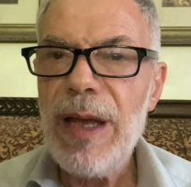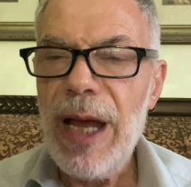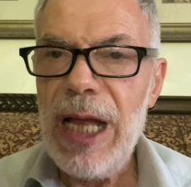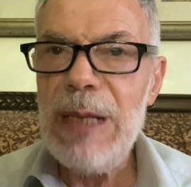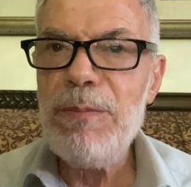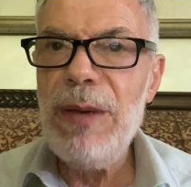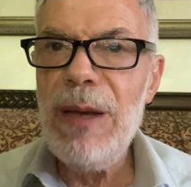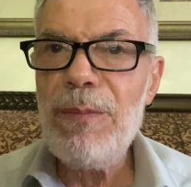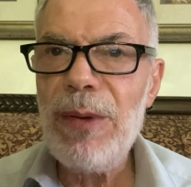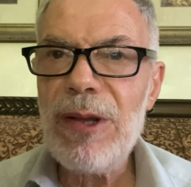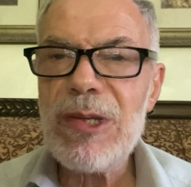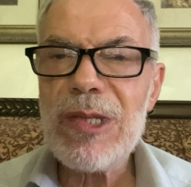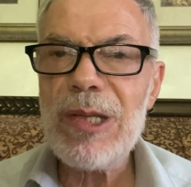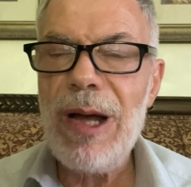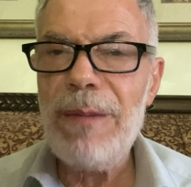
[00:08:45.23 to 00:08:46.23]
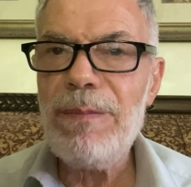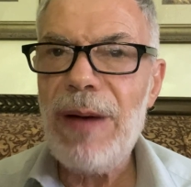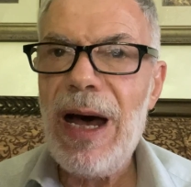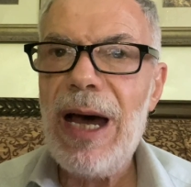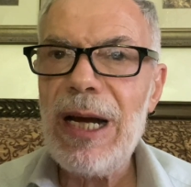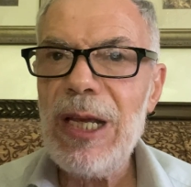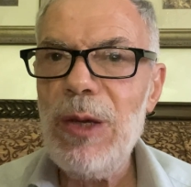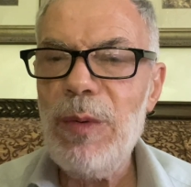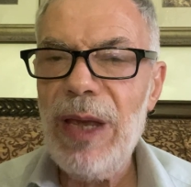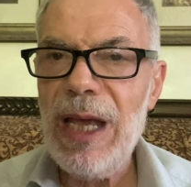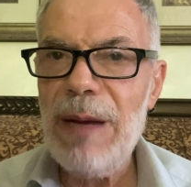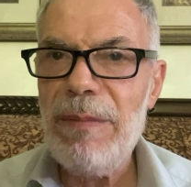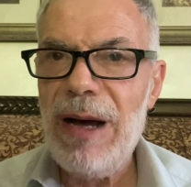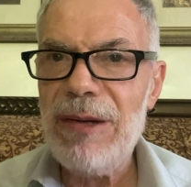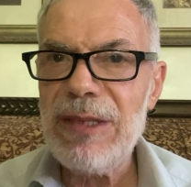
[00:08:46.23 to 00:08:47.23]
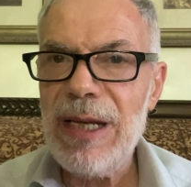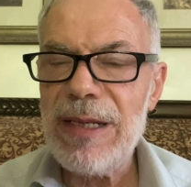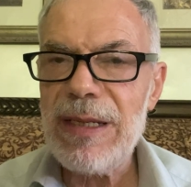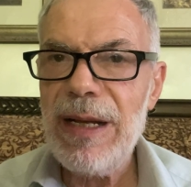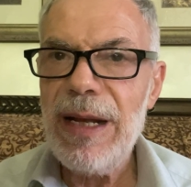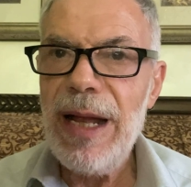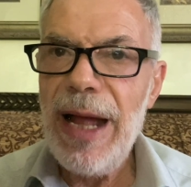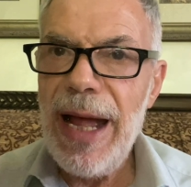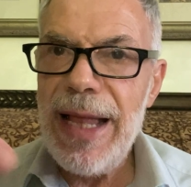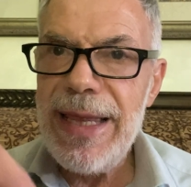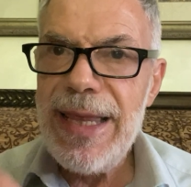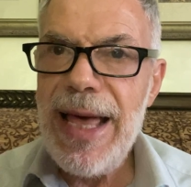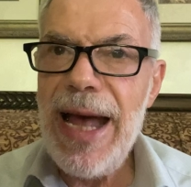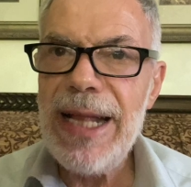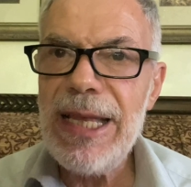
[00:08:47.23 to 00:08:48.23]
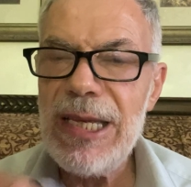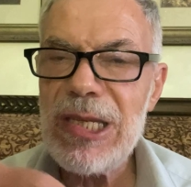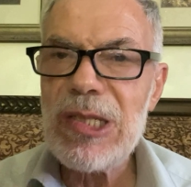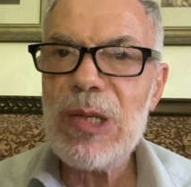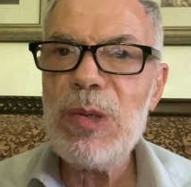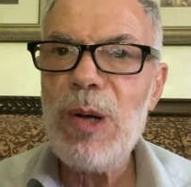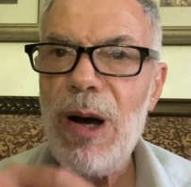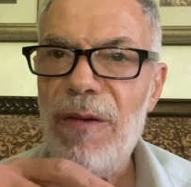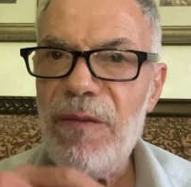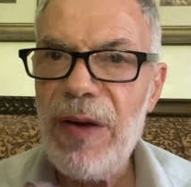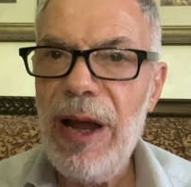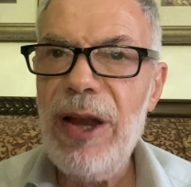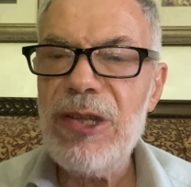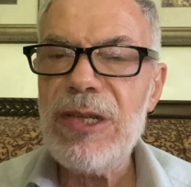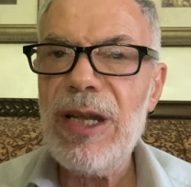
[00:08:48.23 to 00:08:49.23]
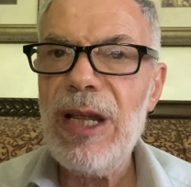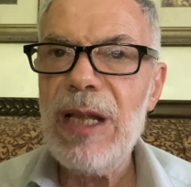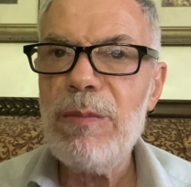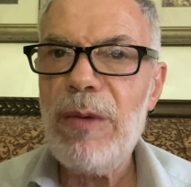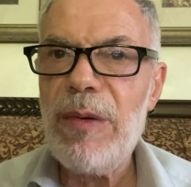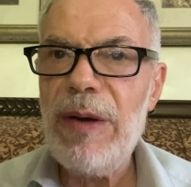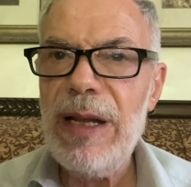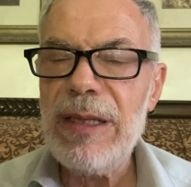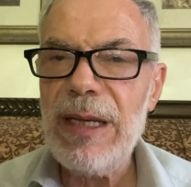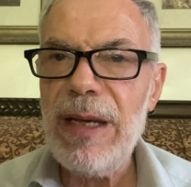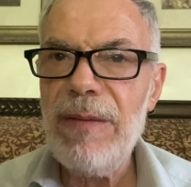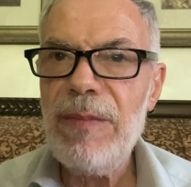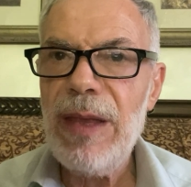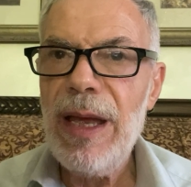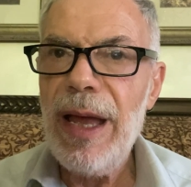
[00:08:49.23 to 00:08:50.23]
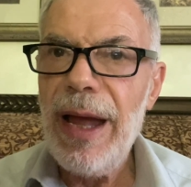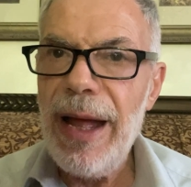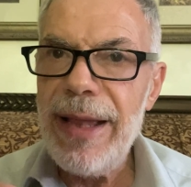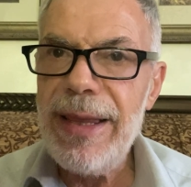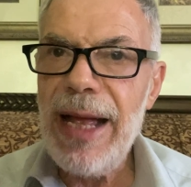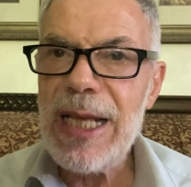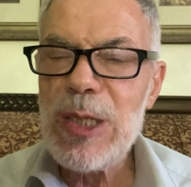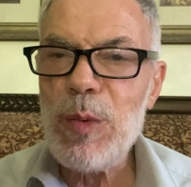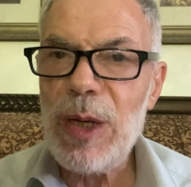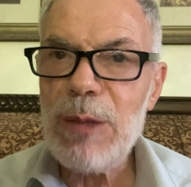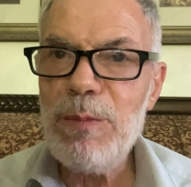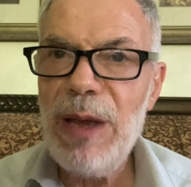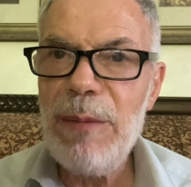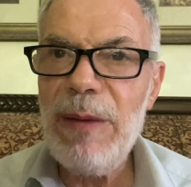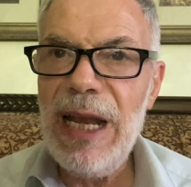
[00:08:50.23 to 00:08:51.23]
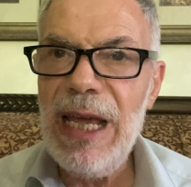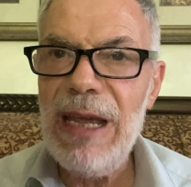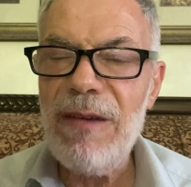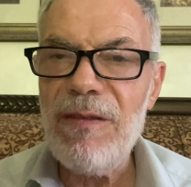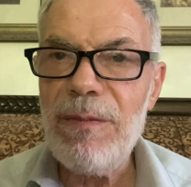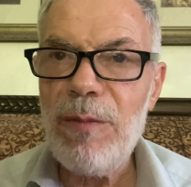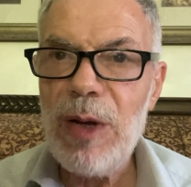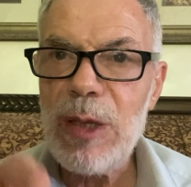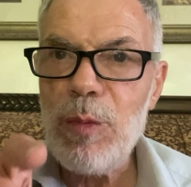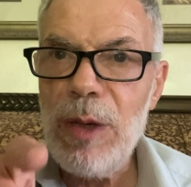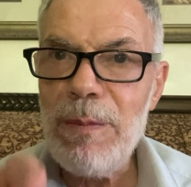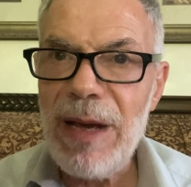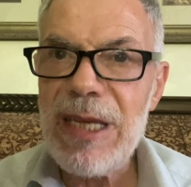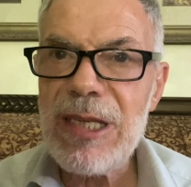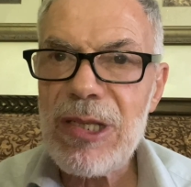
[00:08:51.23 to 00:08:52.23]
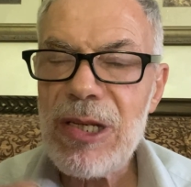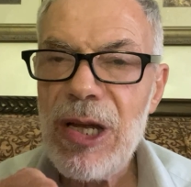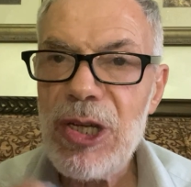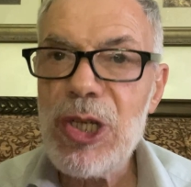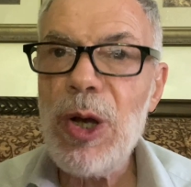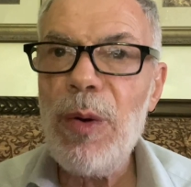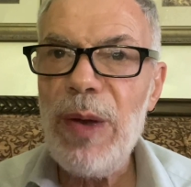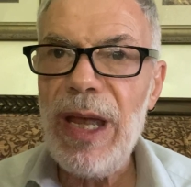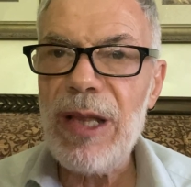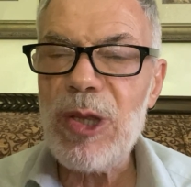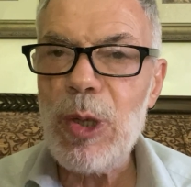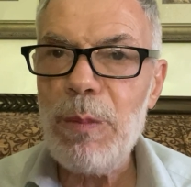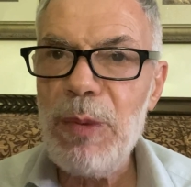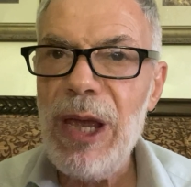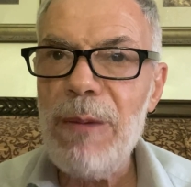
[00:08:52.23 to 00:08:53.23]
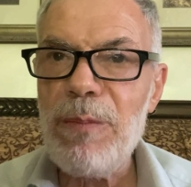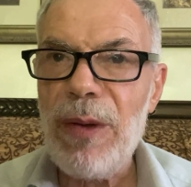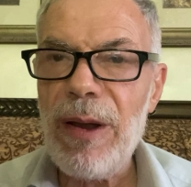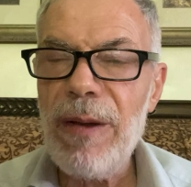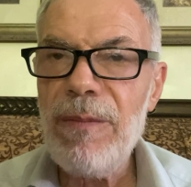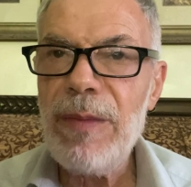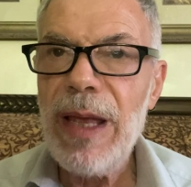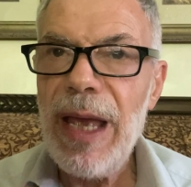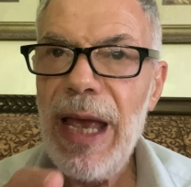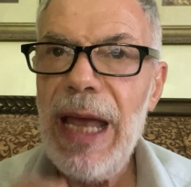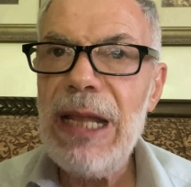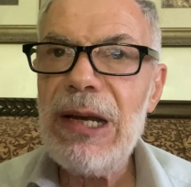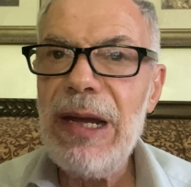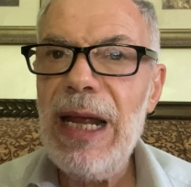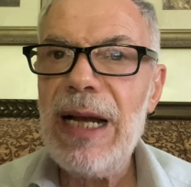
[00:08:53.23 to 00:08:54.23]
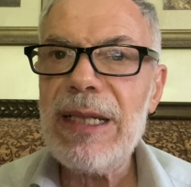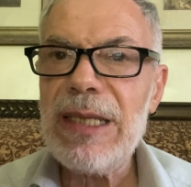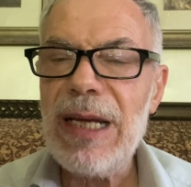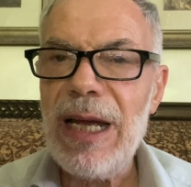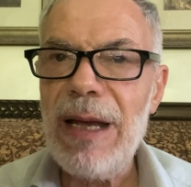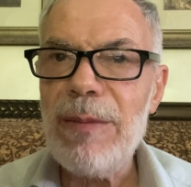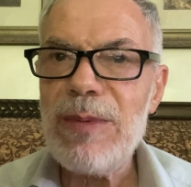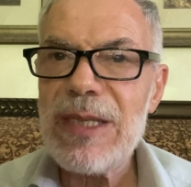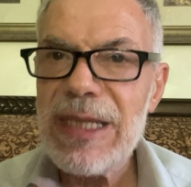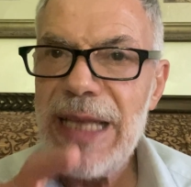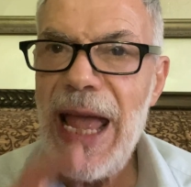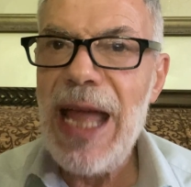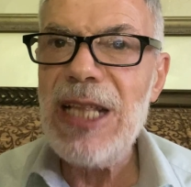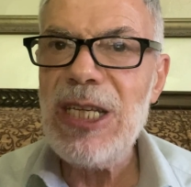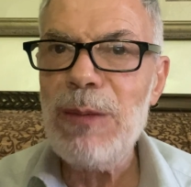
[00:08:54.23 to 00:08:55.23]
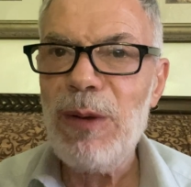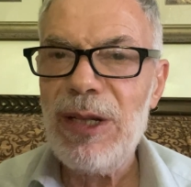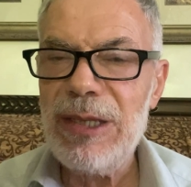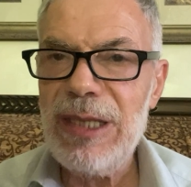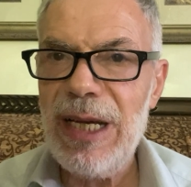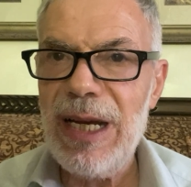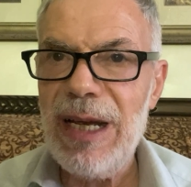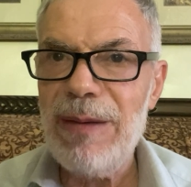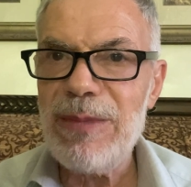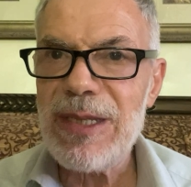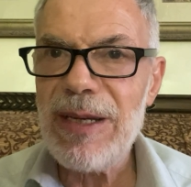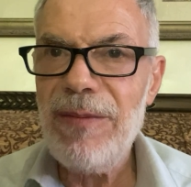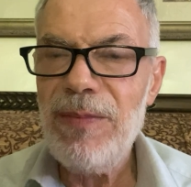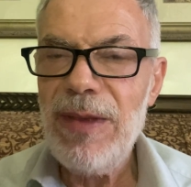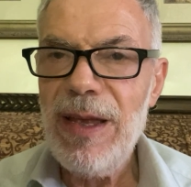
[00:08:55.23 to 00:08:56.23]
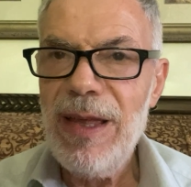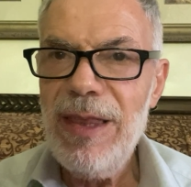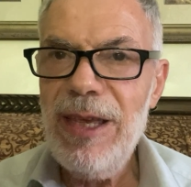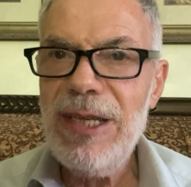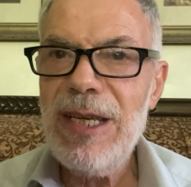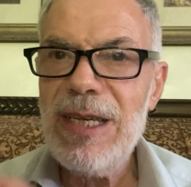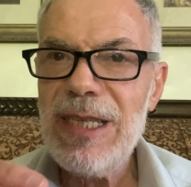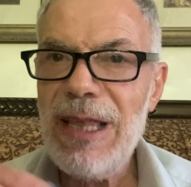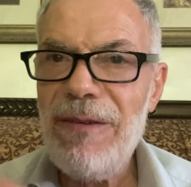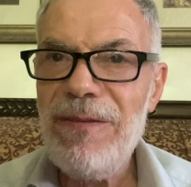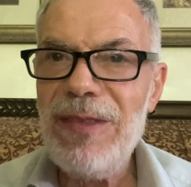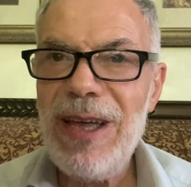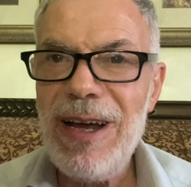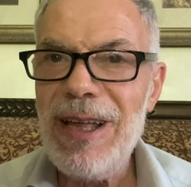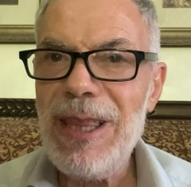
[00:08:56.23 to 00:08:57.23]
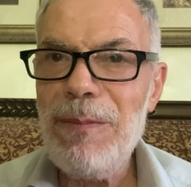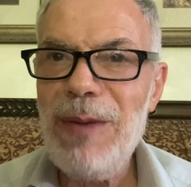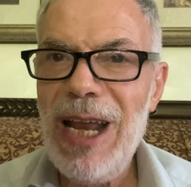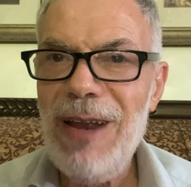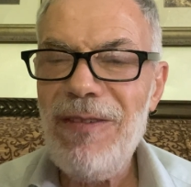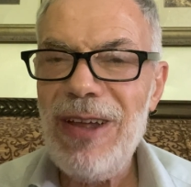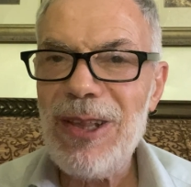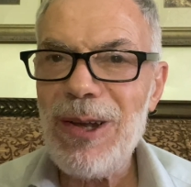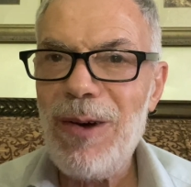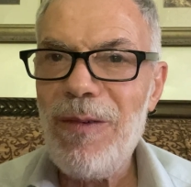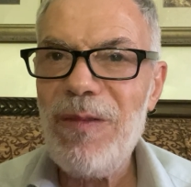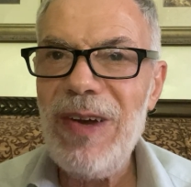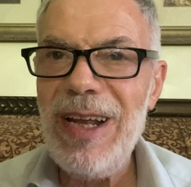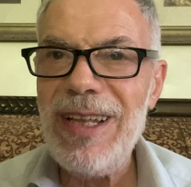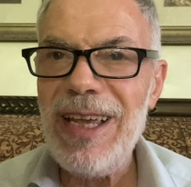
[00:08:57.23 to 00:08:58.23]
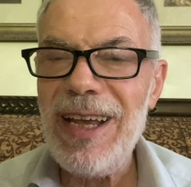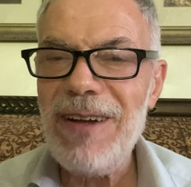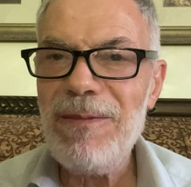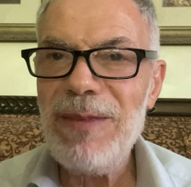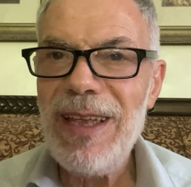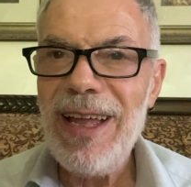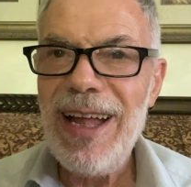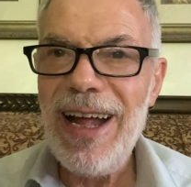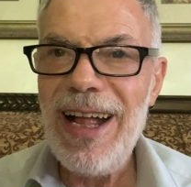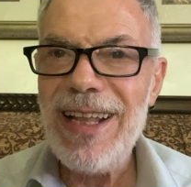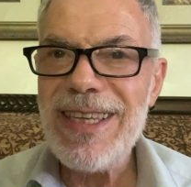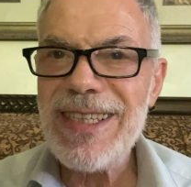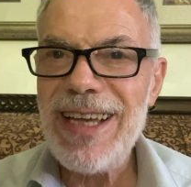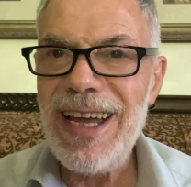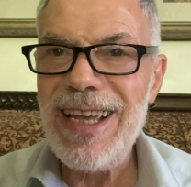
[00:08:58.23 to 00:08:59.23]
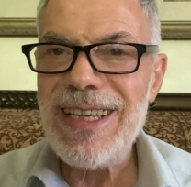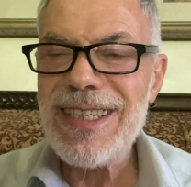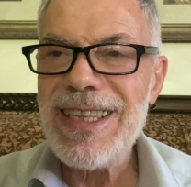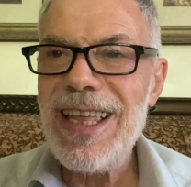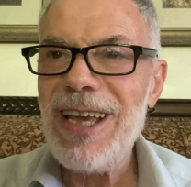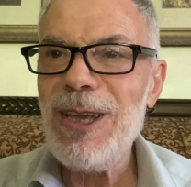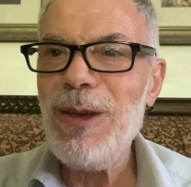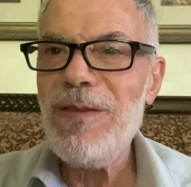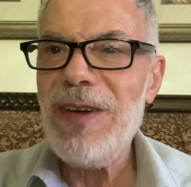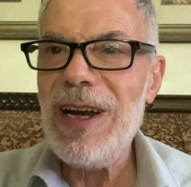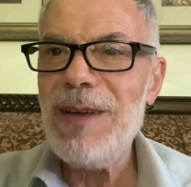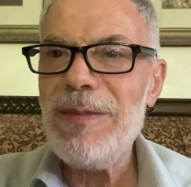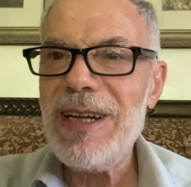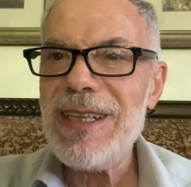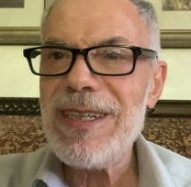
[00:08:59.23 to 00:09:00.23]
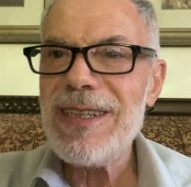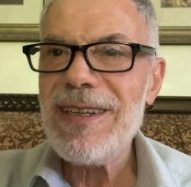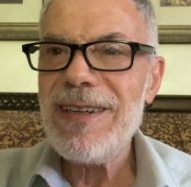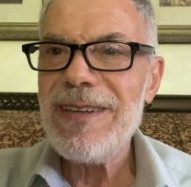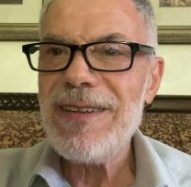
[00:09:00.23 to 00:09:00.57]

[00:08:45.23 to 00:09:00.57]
and people stop arguing about it. And that is true of religion and morality. And that's what we believe, but we must show it to people in real terms, tangible terms. This is the benefit of reading and science. Thank you very much.